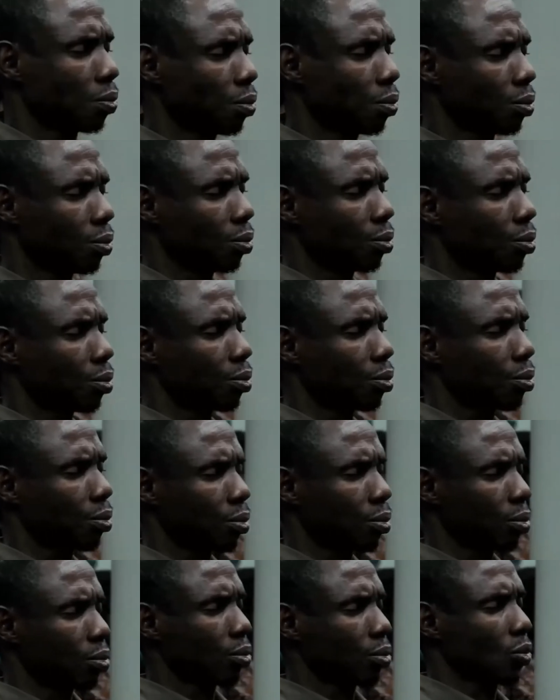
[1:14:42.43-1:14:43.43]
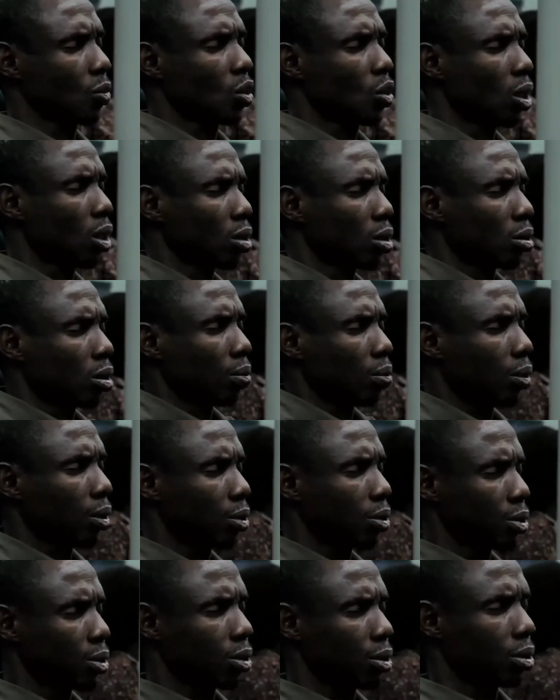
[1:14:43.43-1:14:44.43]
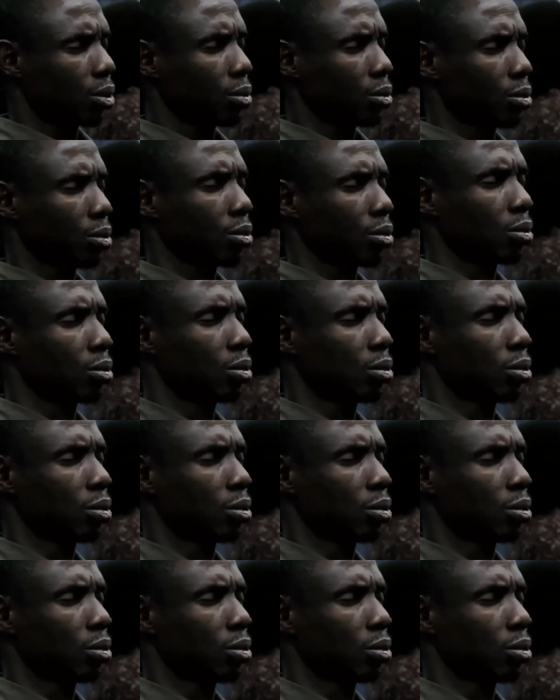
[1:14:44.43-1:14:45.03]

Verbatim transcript: Can you ask, Lord, deliver me from